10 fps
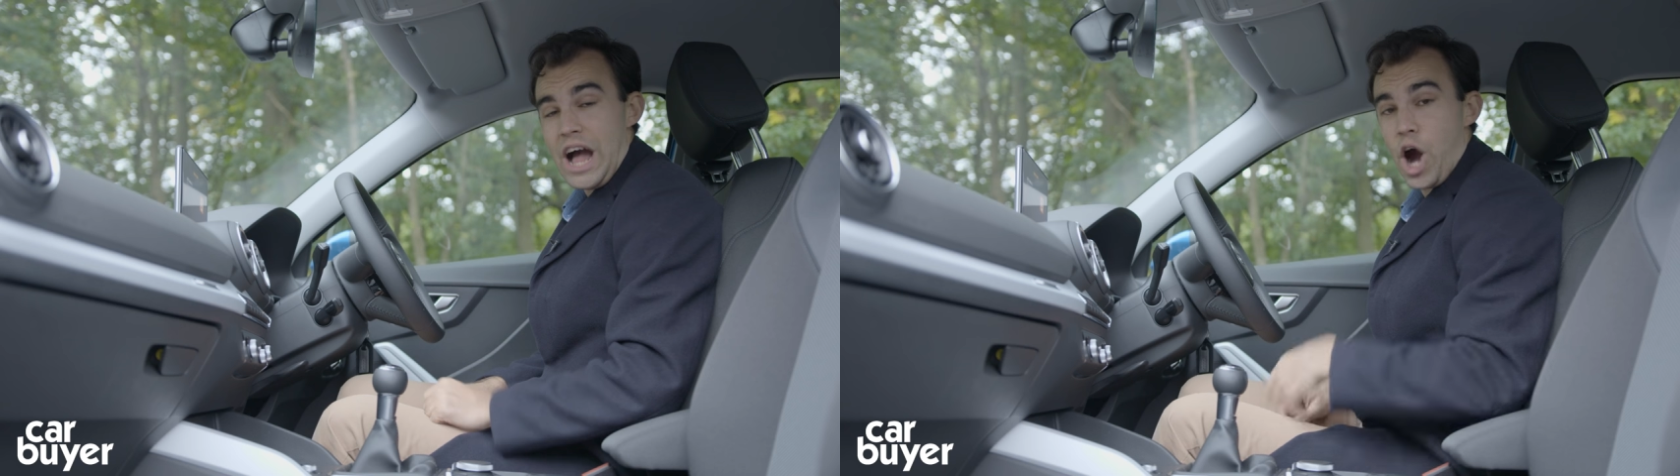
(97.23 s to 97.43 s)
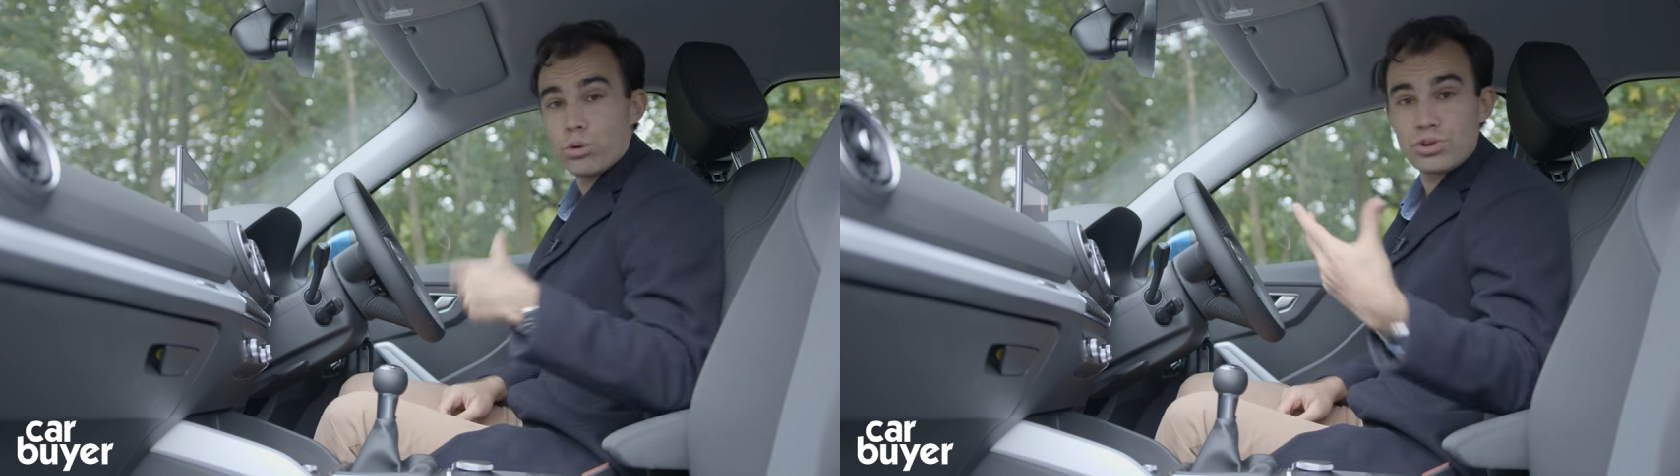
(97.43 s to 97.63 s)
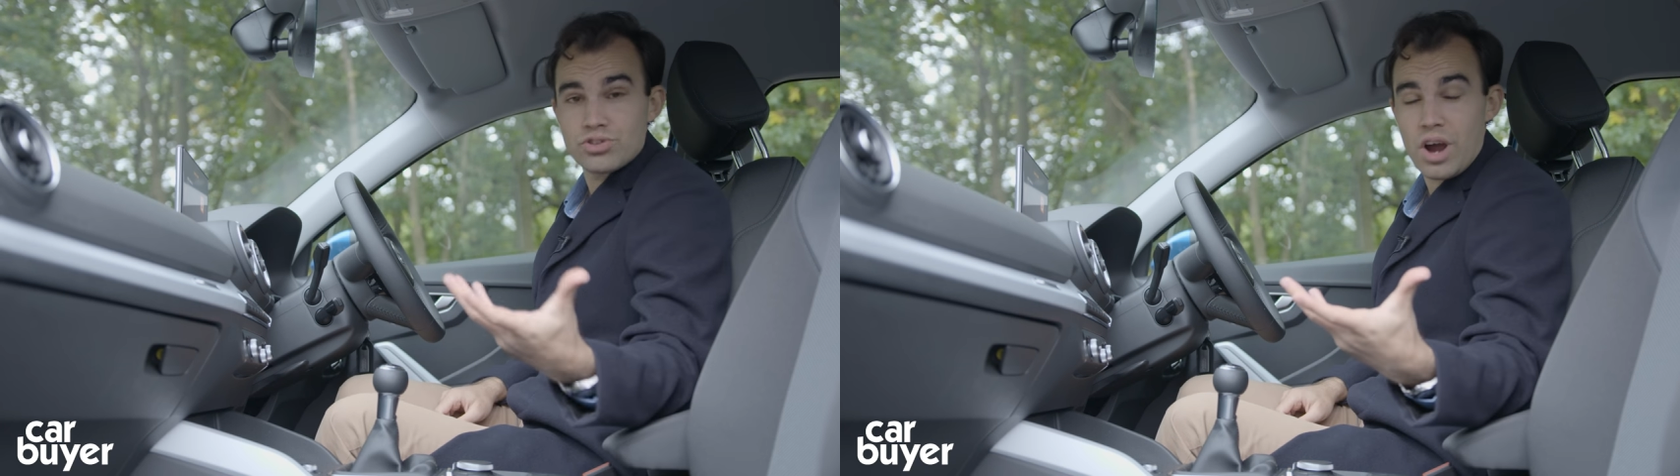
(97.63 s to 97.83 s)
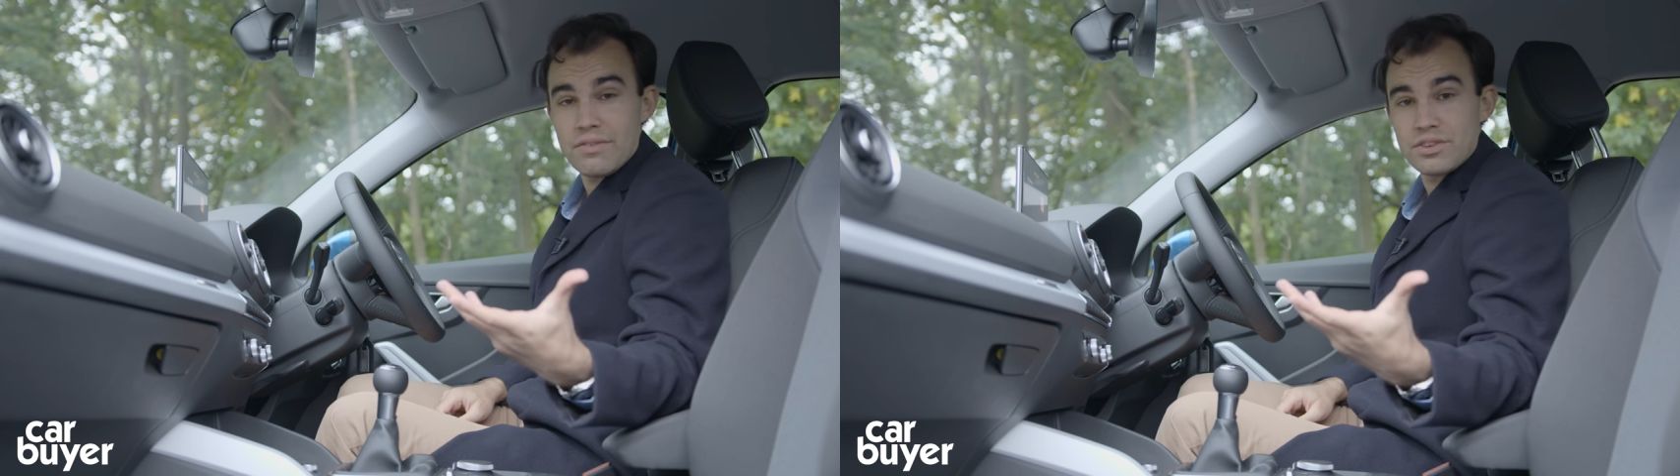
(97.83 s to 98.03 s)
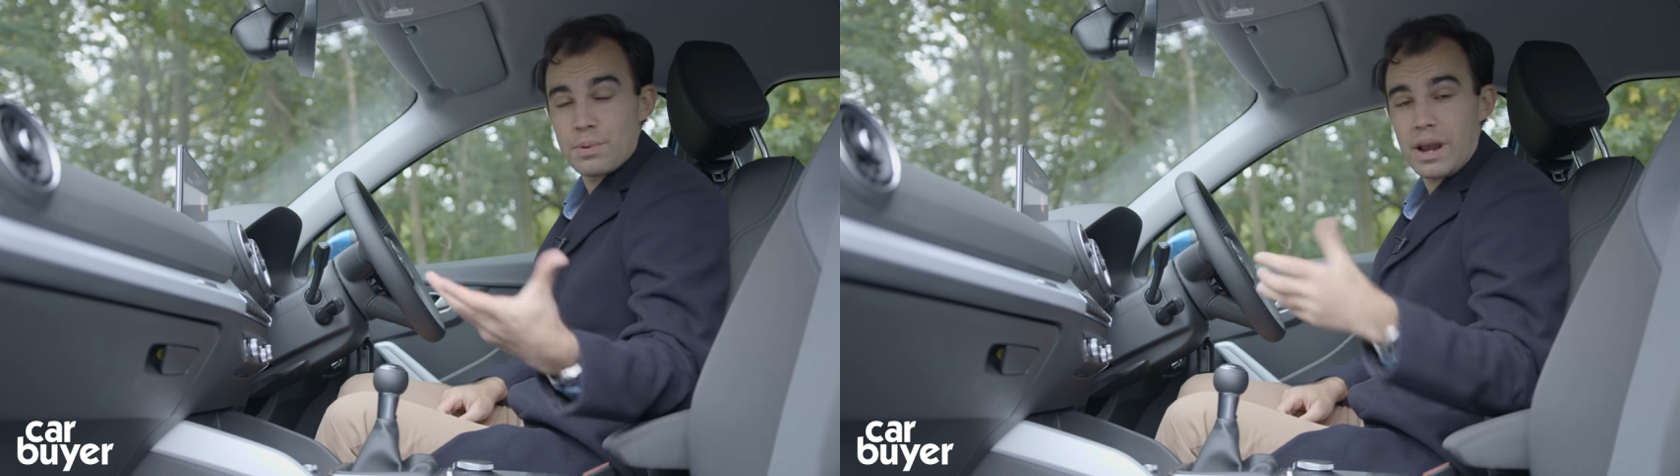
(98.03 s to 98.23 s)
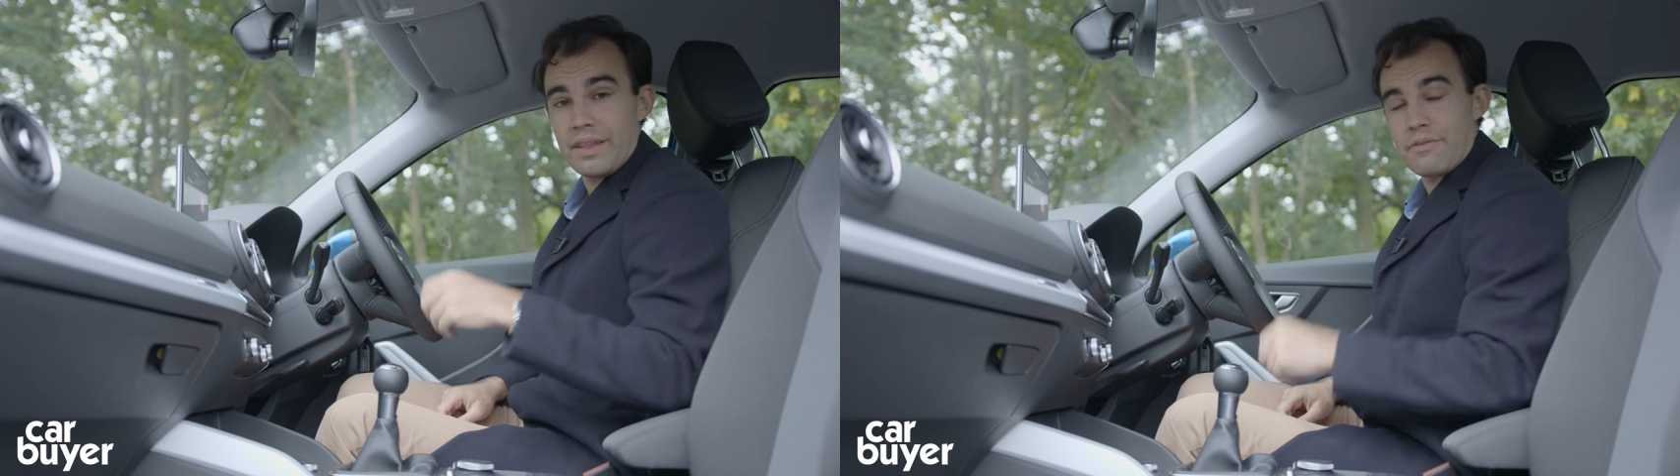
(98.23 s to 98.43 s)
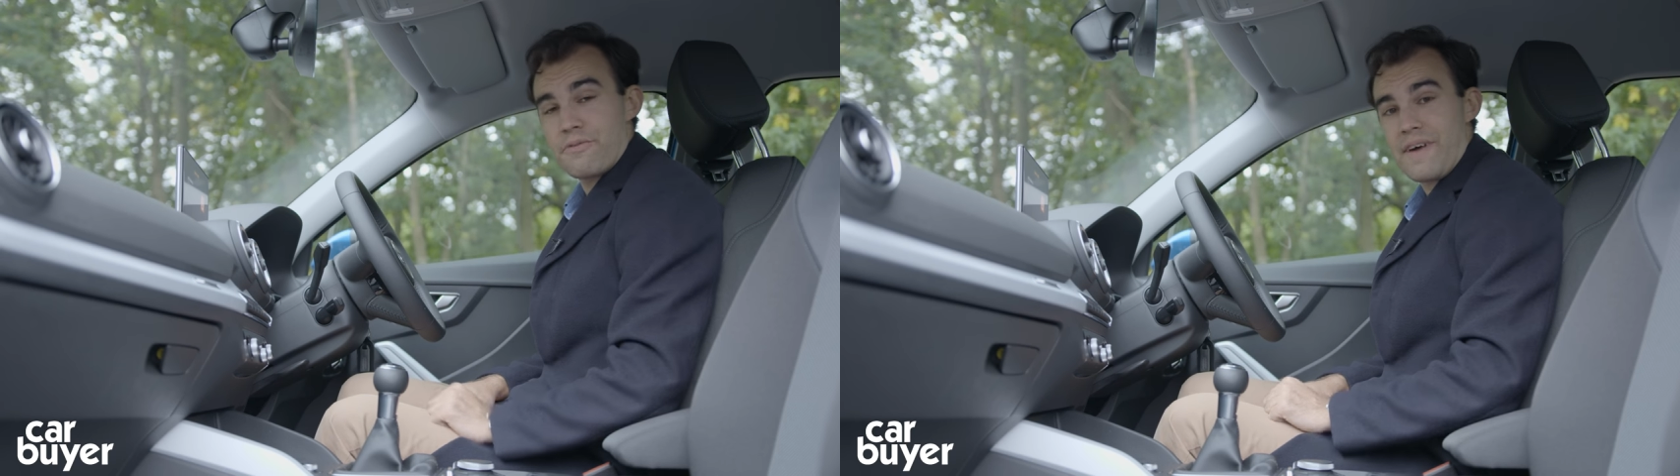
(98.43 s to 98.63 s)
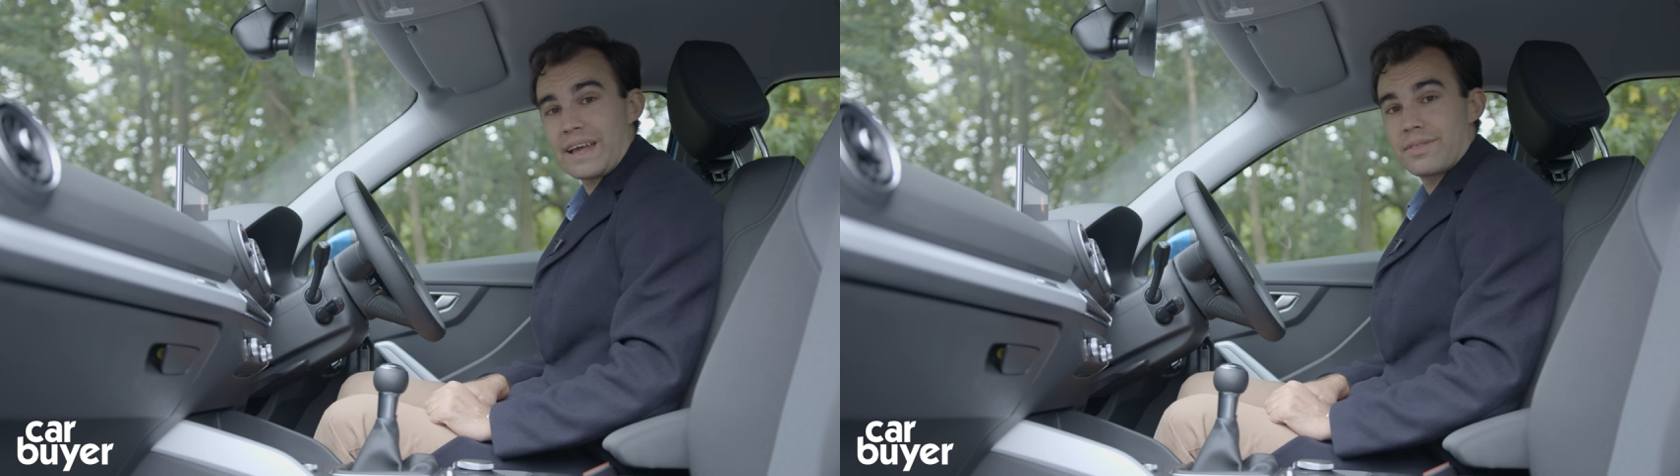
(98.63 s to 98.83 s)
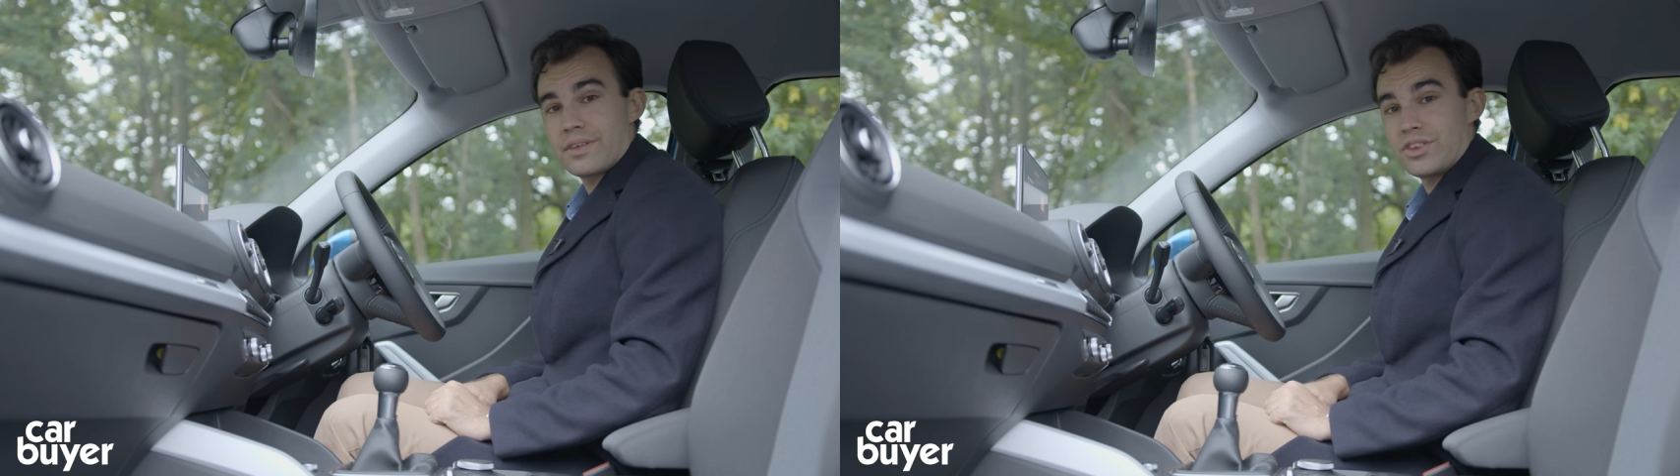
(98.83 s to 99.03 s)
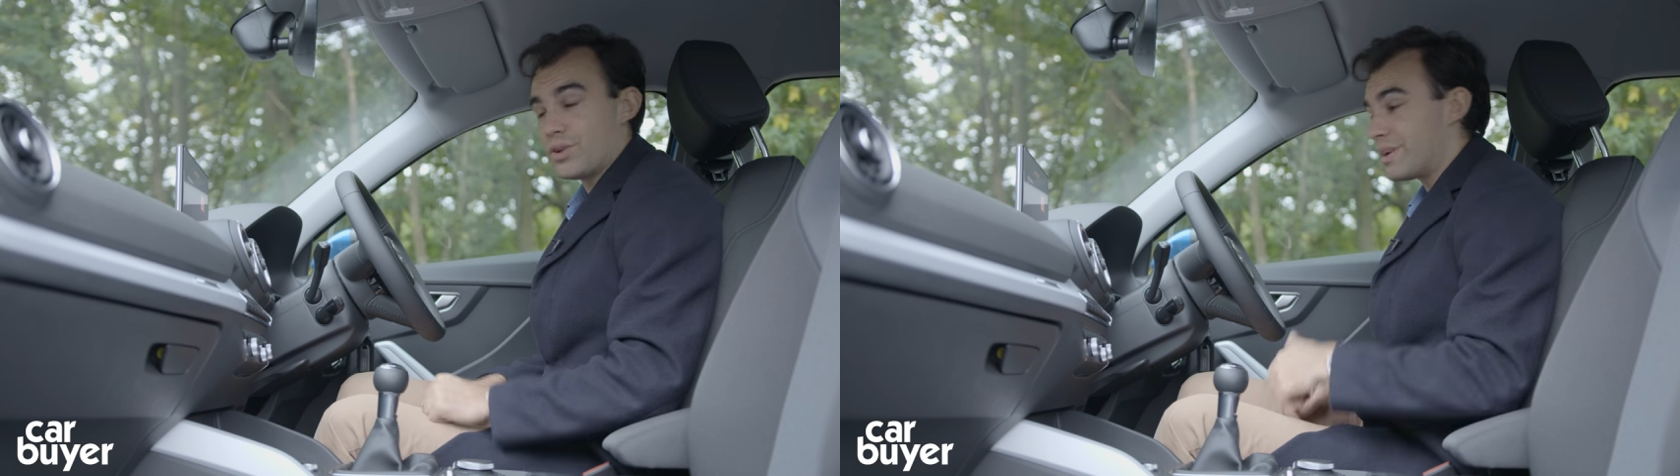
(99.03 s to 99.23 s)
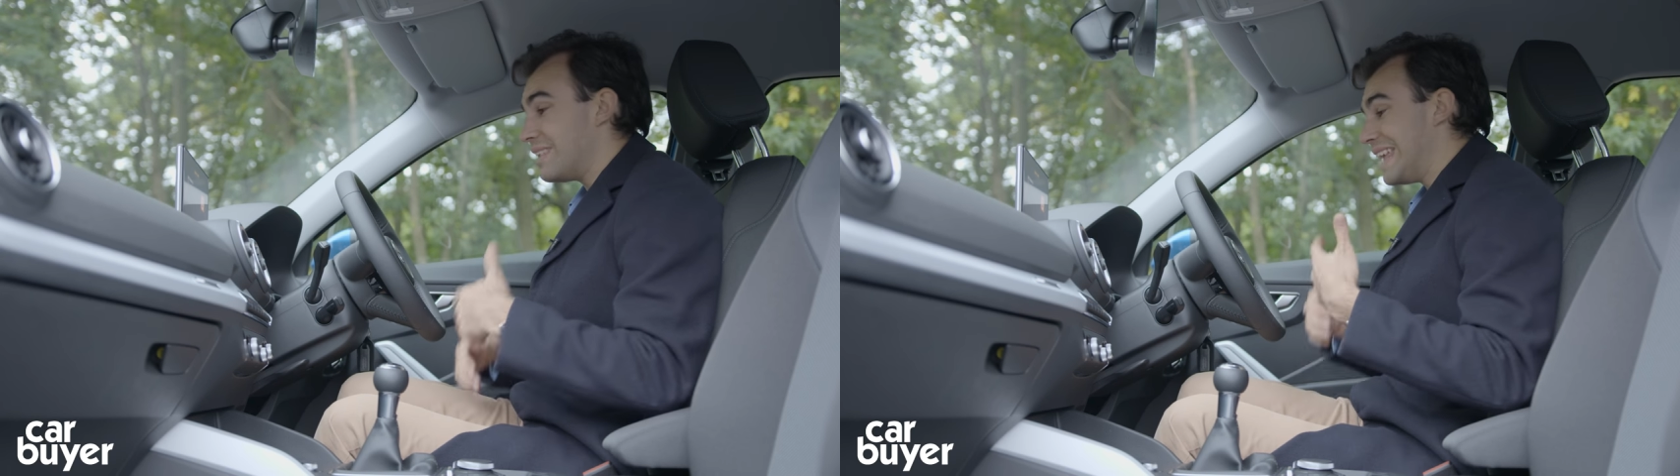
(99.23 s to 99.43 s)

Older drivers will like the fact that you can